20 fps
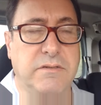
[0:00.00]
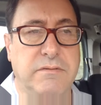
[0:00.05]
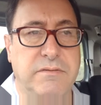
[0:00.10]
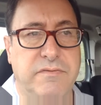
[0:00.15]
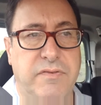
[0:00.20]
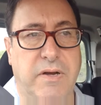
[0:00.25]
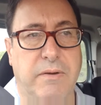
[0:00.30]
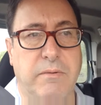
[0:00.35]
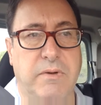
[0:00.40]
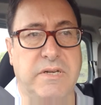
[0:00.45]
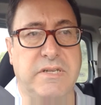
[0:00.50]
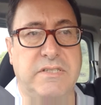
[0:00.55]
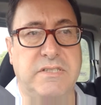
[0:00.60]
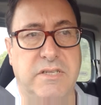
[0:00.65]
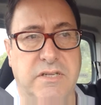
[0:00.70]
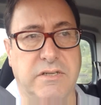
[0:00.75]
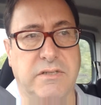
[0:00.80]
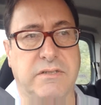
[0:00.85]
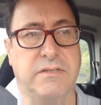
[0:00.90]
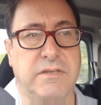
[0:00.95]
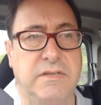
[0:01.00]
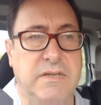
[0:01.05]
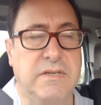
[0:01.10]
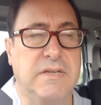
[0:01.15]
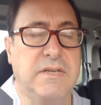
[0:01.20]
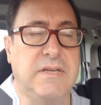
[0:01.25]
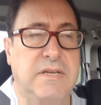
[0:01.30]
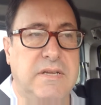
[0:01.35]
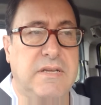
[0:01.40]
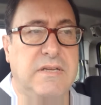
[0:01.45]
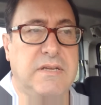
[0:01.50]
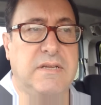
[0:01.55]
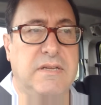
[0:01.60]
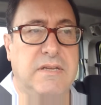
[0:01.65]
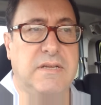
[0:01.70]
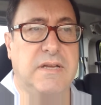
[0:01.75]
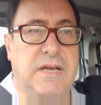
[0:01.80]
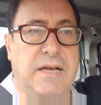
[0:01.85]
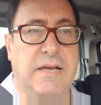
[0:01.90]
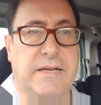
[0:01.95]
if I wanted to
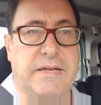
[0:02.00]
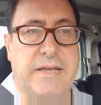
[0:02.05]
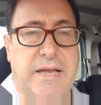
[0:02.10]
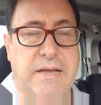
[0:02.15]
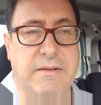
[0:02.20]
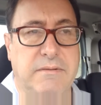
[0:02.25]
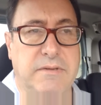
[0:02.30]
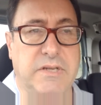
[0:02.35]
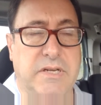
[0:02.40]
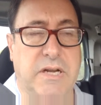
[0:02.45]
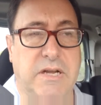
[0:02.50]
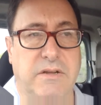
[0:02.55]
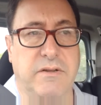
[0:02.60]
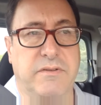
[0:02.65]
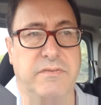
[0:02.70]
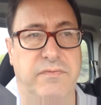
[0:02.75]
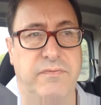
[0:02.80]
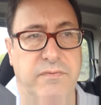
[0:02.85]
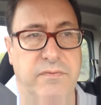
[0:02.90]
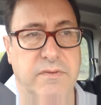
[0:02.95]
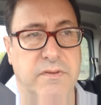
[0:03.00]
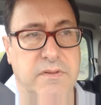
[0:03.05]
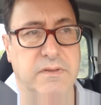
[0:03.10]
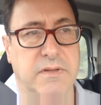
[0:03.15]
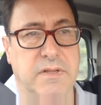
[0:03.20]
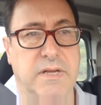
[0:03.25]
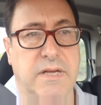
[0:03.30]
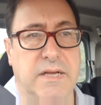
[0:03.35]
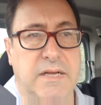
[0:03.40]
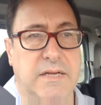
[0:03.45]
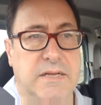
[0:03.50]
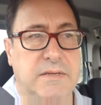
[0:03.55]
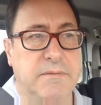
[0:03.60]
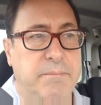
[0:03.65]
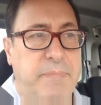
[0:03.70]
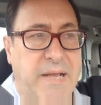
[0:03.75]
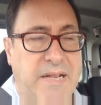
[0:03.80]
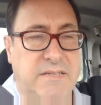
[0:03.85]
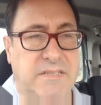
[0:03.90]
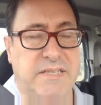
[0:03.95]
uh, get you know uh,
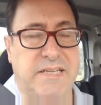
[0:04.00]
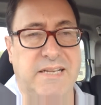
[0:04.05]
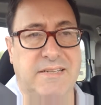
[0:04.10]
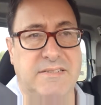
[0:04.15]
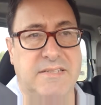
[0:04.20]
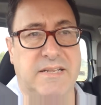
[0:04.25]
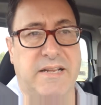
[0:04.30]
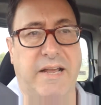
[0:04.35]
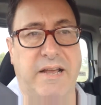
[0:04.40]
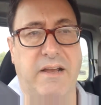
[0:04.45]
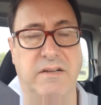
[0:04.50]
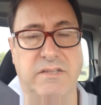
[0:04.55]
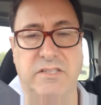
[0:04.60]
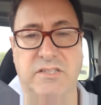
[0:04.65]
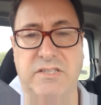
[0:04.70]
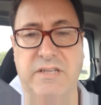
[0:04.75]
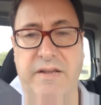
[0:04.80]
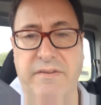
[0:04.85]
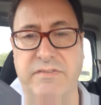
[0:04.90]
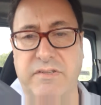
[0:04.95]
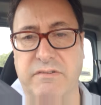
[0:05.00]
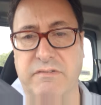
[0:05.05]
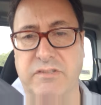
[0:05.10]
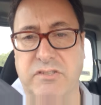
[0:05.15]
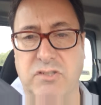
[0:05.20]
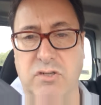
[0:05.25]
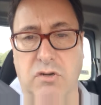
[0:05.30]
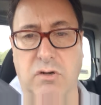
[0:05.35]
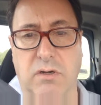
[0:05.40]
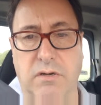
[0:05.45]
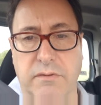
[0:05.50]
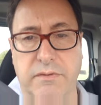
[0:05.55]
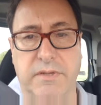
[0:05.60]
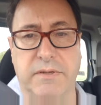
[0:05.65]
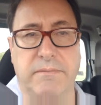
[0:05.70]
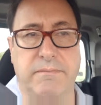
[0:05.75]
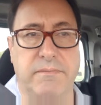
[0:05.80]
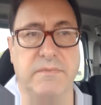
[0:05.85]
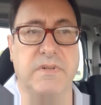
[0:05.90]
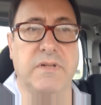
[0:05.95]
back to yesterday I just have to restore
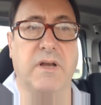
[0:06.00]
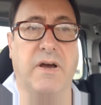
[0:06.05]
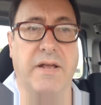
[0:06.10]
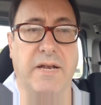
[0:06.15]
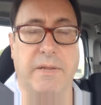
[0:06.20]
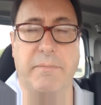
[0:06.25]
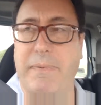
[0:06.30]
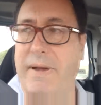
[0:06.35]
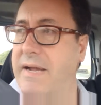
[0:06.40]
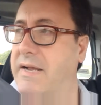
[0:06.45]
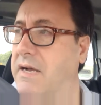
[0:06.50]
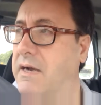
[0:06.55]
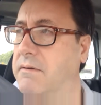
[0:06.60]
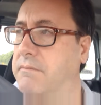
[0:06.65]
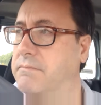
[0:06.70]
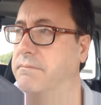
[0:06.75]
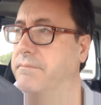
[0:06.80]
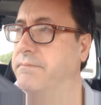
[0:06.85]
the nightly backup.